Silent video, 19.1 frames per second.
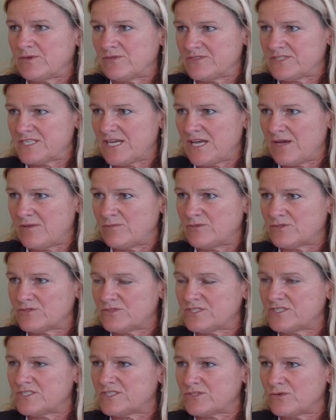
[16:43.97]
of Sam, which
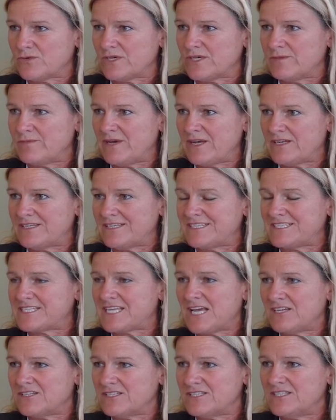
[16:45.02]
was a story about an
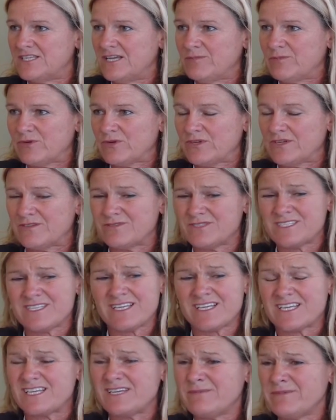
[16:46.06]
Italian neighborhood, it was
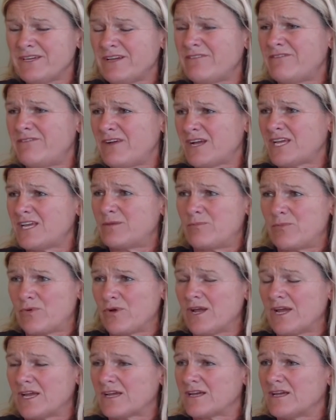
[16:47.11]
like, give me a fucking break.